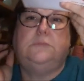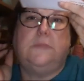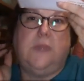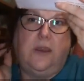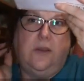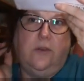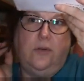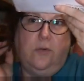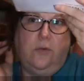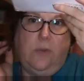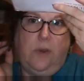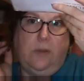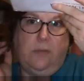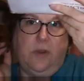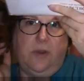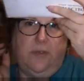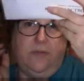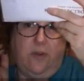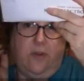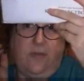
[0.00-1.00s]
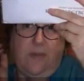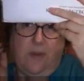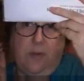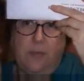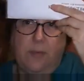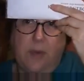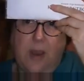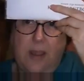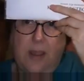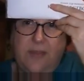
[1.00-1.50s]
I don't know when I'm going to start that
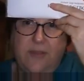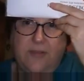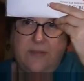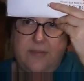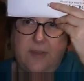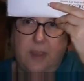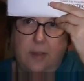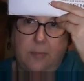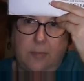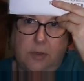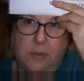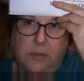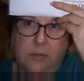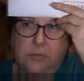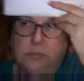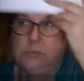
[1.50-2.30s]
one. Probably this summer.